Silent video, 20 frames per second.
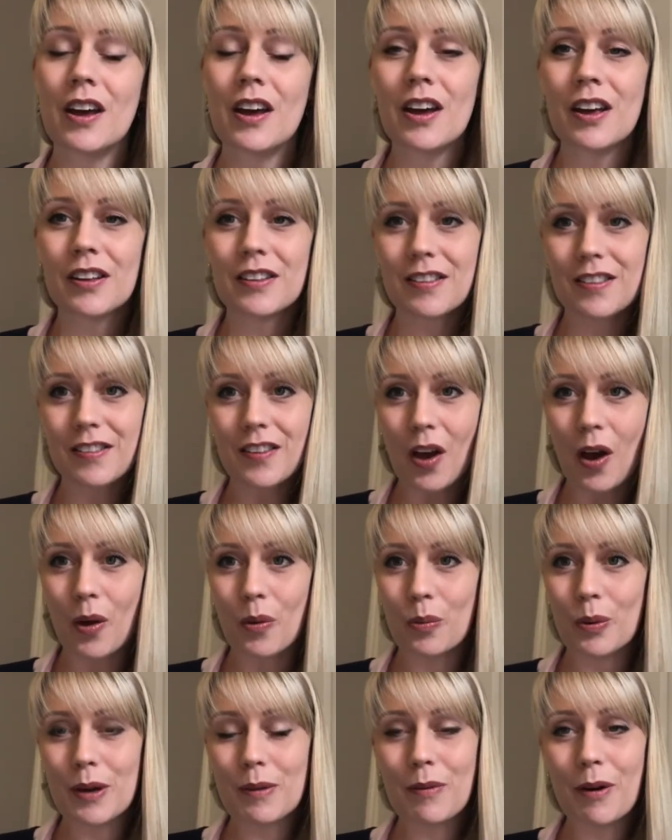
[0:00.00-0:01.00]
So
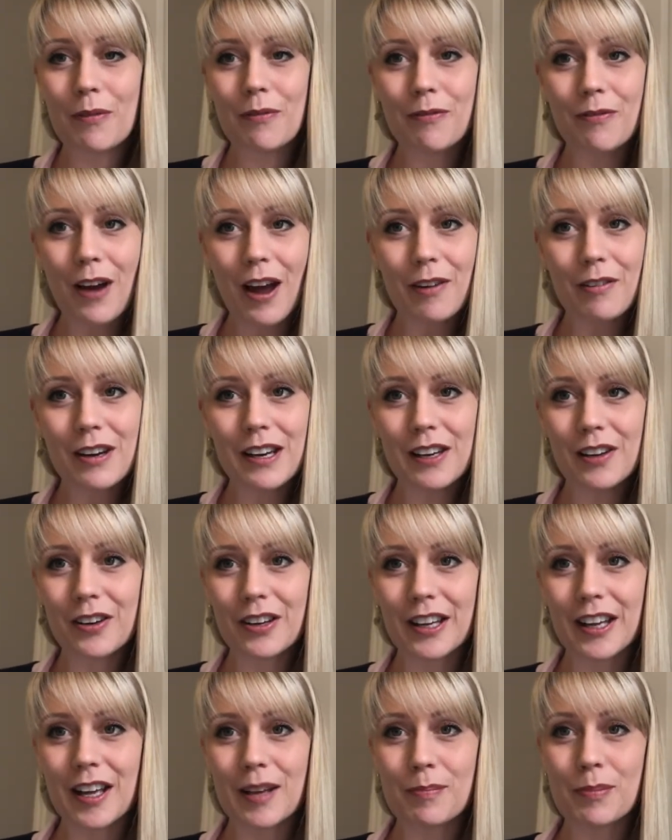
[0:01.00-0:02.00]
we were very
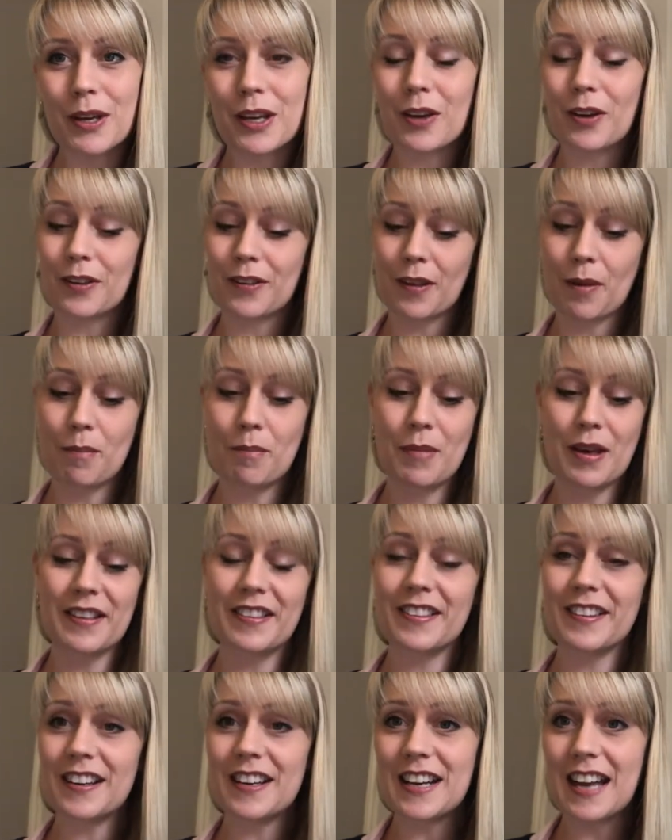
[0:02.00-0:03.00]
lucky because
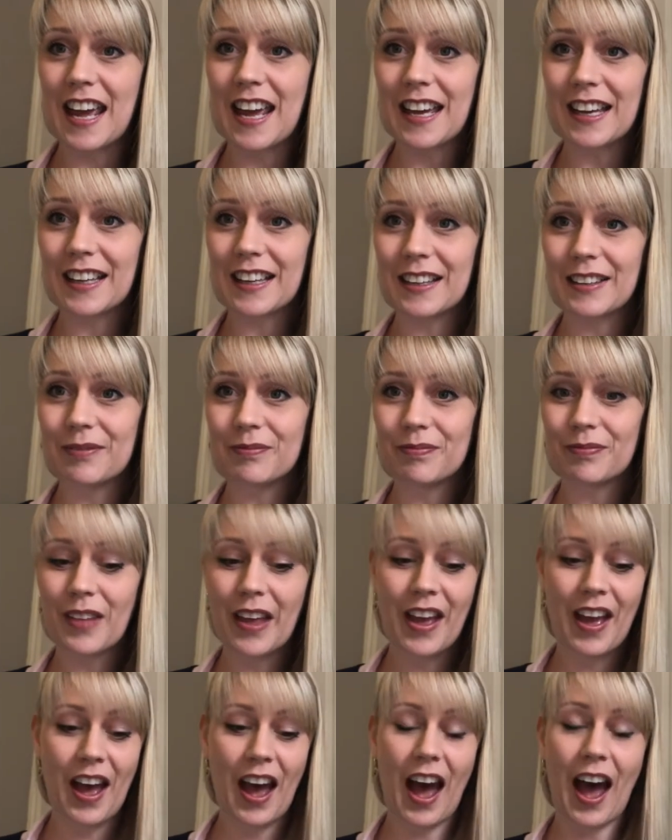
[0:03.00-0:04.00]
Mr. Nick,
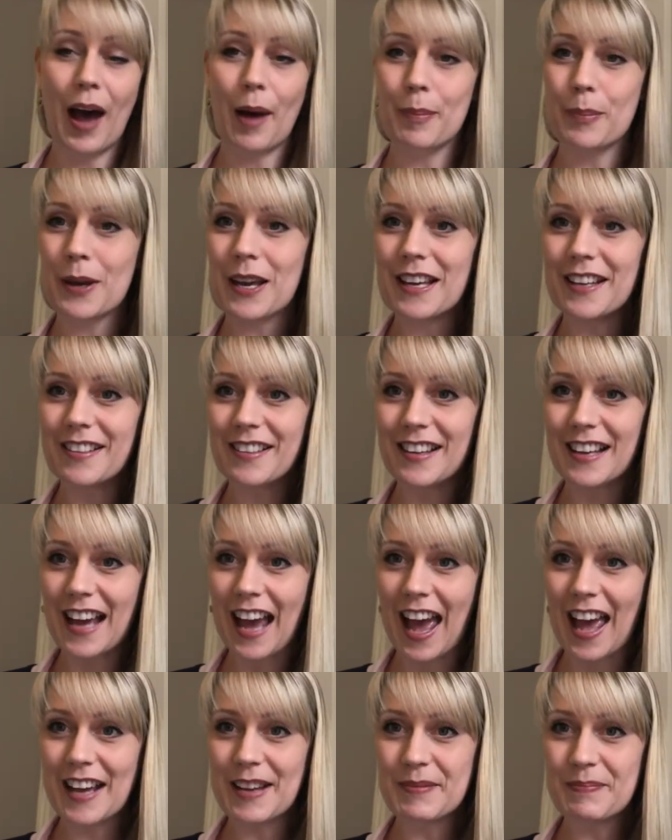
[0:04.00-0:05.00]
our PTA,